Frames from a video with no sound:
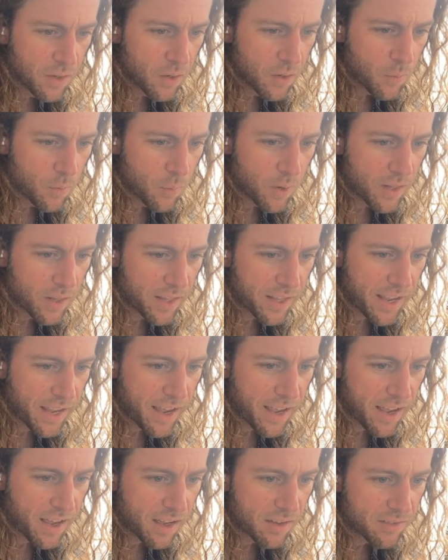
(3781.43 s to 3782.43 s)
while I
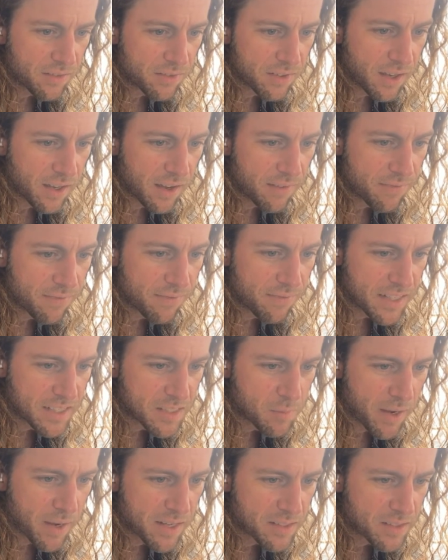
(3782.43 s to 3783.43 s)
have a face
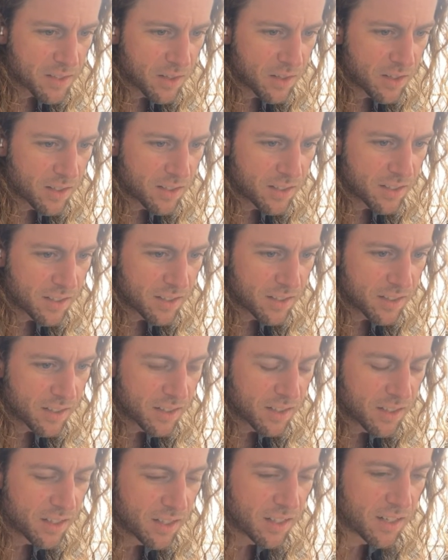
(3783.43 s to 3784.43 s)
mask on.
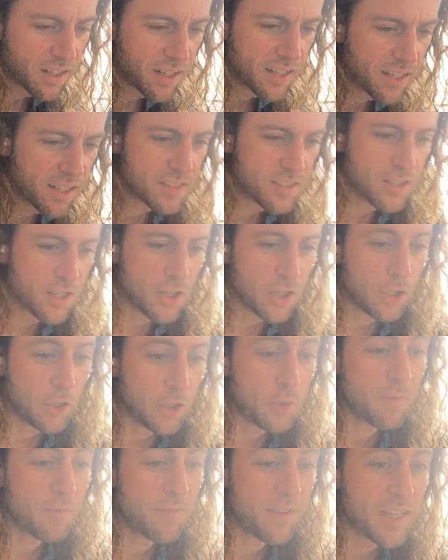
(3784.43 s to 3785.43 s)
Nice. You
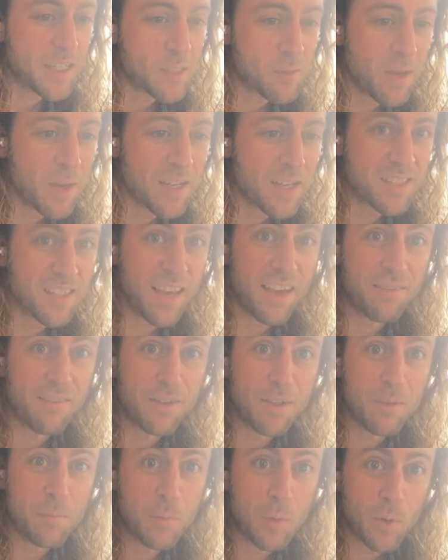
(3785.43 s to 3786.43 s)
do a face mask
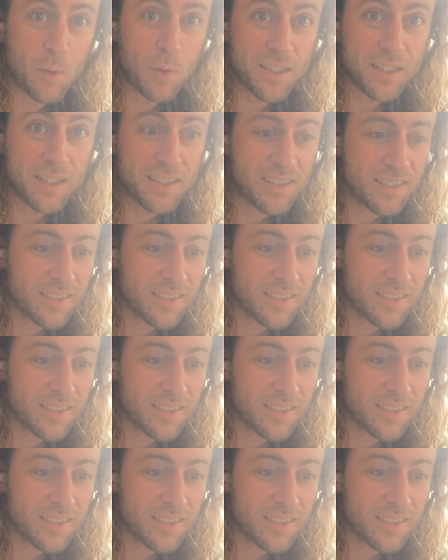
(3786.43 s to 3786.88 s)
every morning?